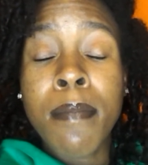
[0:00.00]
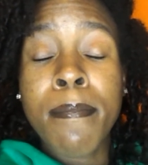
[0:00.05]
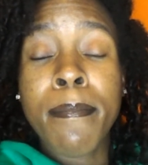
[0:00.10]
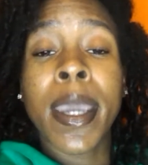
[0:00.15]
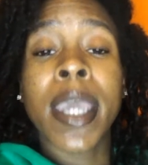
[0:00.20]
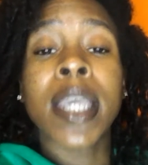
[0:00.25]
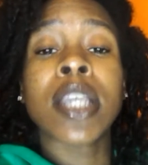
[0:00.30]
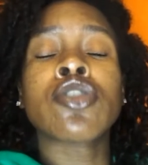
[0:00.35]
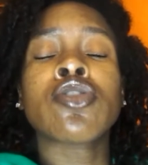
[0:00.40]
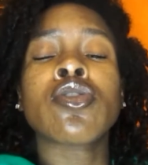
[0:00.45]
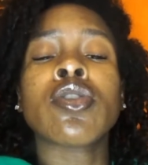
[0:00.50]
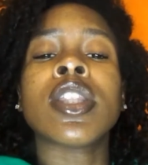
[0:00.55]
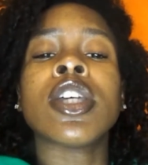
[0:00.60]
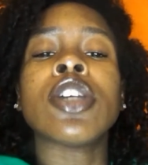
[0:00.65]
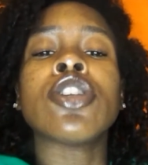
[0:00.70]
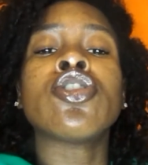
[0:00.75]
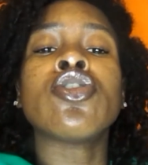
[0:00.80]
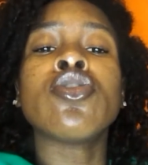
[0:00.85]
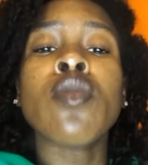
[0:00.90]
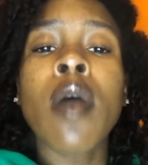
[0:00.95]
Make sure
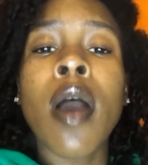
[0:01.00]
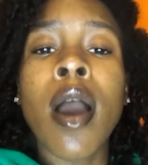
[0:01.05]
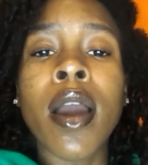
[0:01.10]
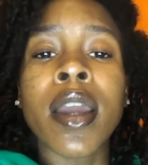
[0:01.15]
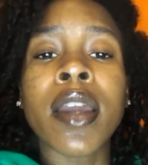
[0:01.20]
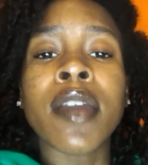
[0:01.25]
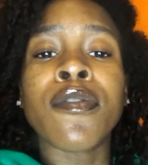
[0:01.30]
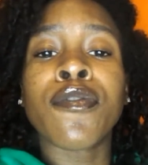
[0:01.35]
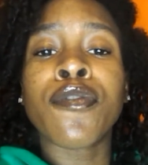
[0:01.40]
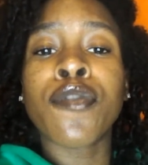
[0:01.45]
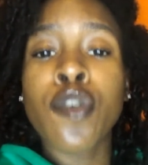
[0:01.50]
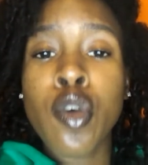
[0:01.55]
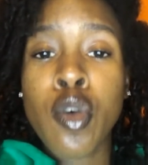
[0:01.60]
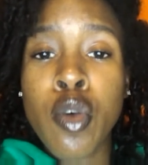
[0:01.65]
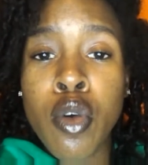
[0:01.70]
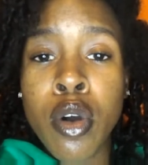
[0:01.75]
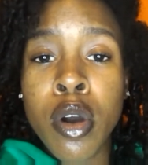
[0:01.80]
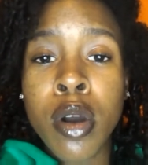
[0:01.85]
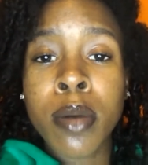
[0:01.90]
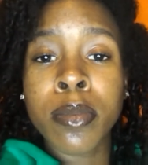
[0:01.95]
that you are
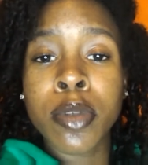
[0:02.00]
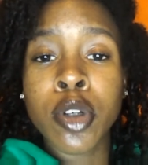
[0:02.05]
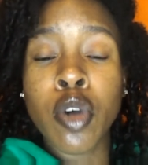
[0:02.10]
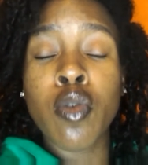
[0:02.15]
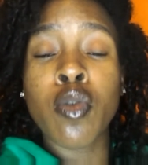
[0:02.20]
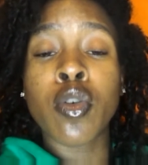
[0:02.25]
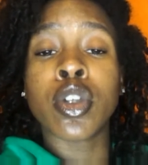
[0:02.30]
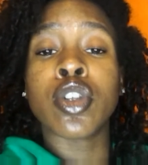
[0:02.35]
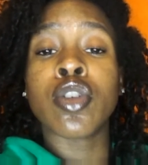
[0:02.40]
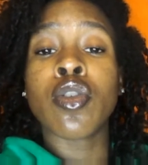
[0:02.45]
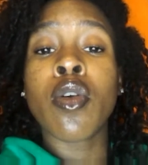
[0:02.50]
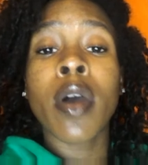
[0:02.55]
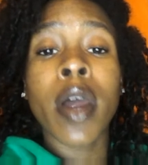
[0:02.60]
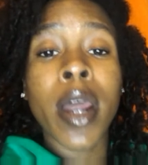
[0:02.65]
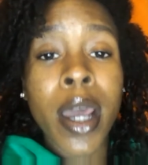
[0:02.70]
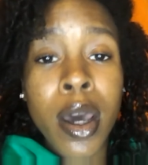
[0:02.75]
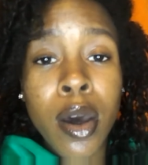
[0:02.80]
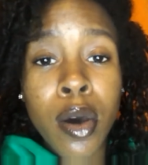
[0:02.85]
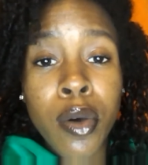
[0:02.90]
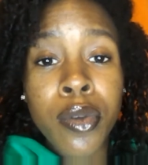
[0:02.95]
informed on your
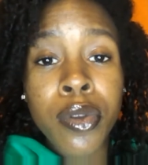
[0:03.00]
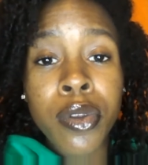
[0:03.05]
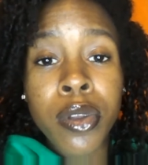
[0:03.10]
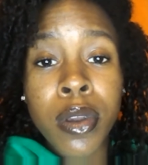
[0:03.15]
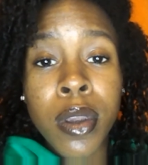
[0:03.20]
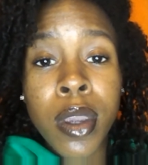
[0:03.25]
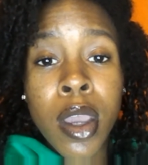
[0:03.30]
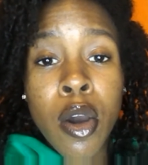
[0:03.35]
health,